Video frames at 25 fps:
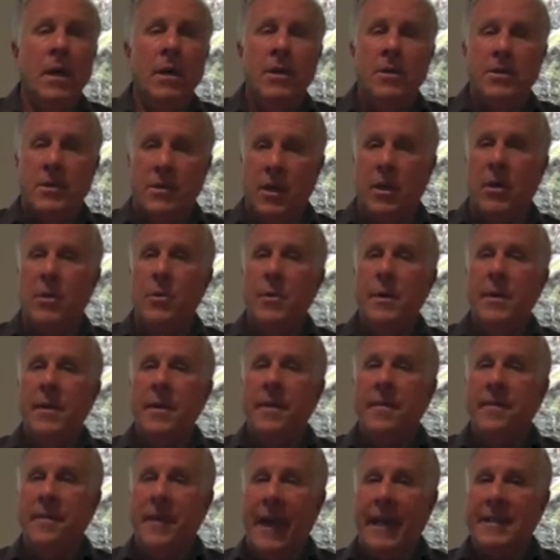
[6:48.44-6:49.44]
So
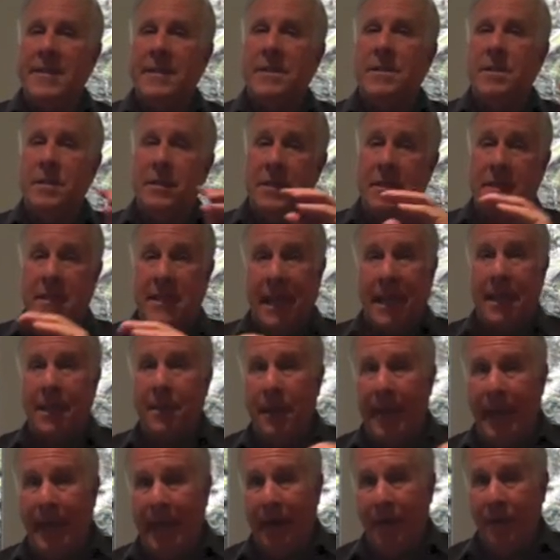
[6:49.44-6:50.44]
that's the
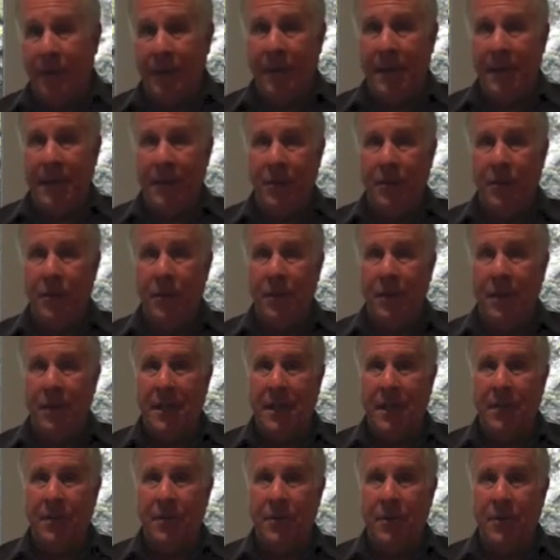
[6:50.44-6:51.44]
second area that you're
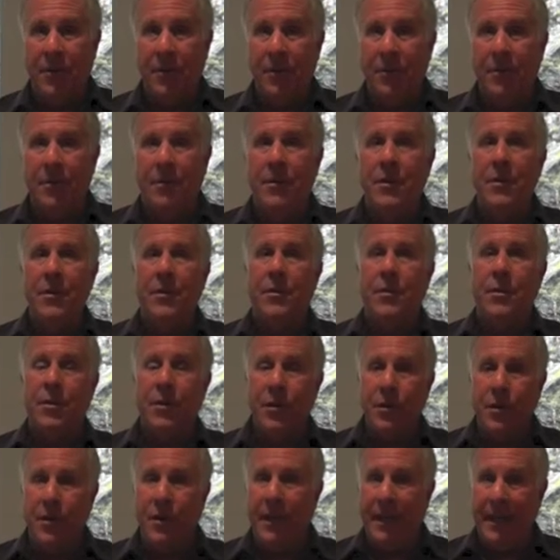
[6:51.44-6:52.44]
looking into. The
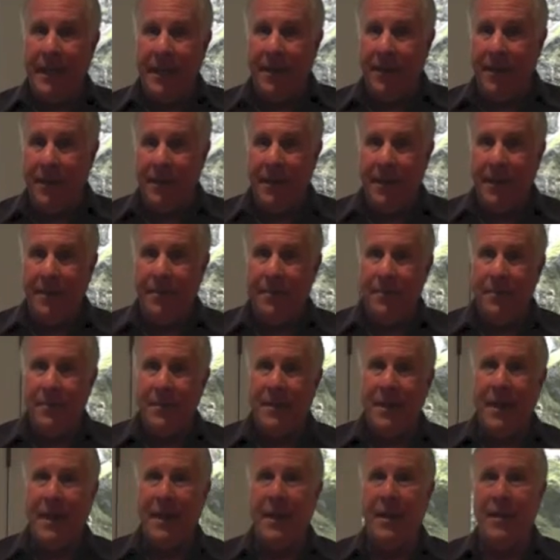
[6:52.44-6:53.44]
third area
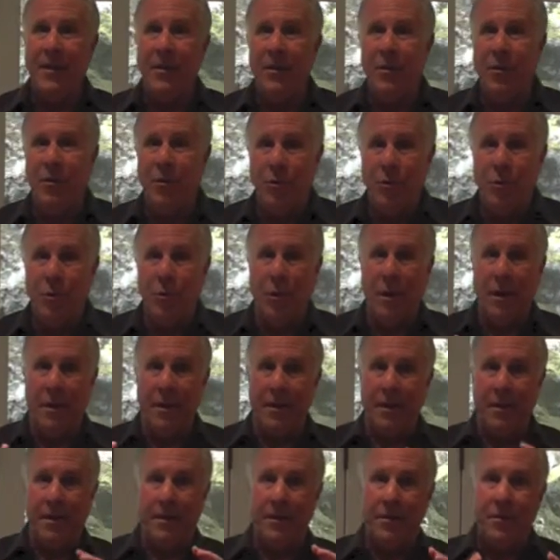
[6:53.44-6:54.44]
that you
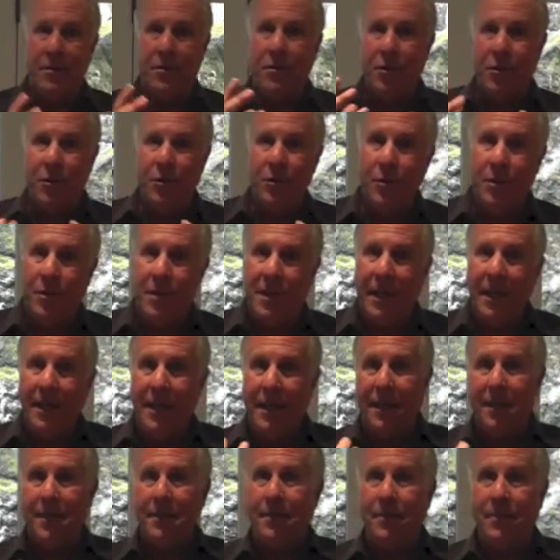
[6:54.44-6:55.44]
want to
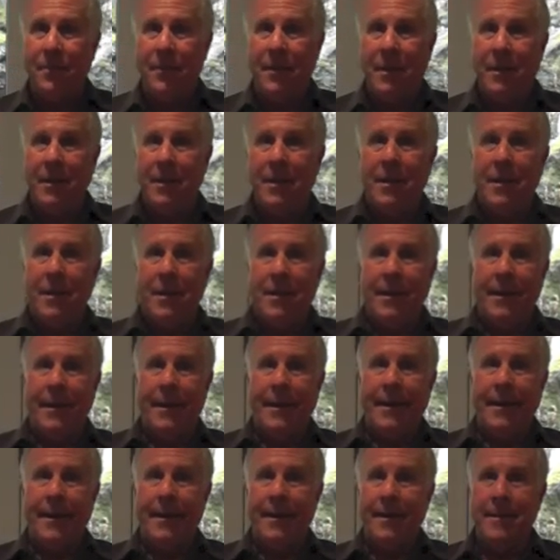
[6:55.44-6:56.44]
kind
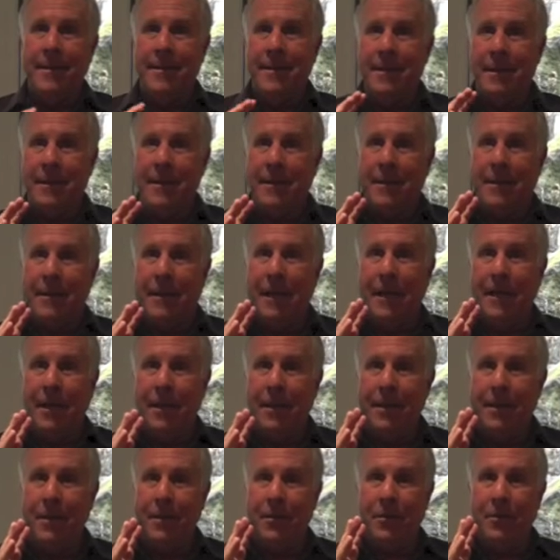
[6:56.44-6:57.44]
of
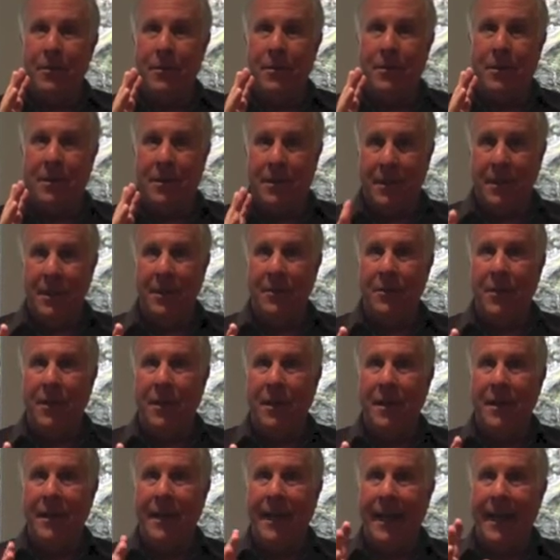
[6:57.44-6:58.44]
get clear
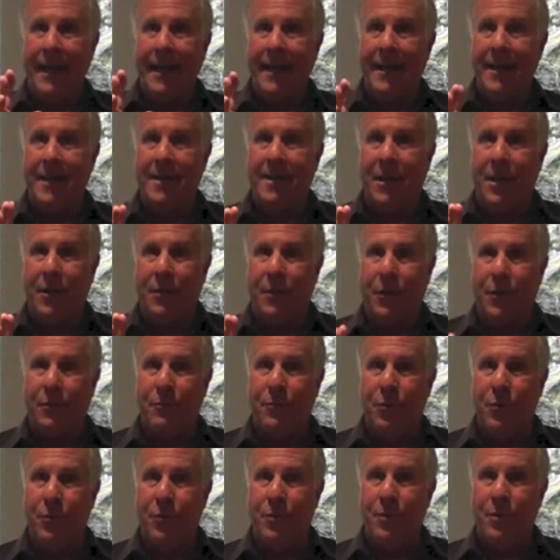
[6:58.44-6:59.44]
on and cut
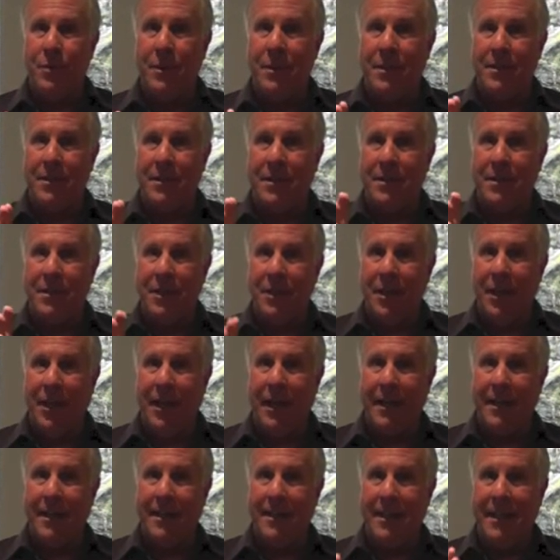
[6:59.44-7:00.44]
through the
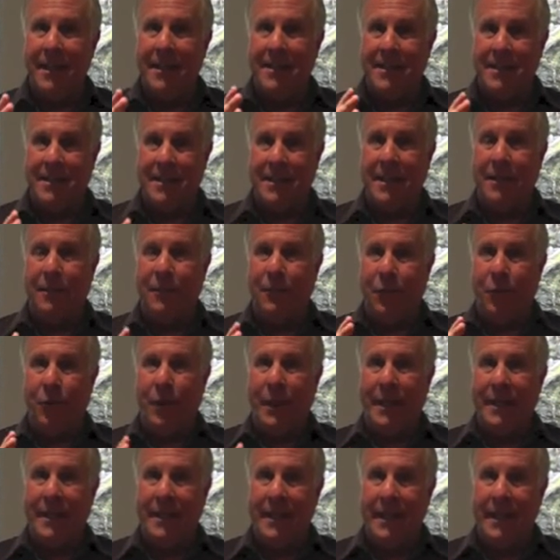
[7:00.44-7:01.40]
denial and see for what it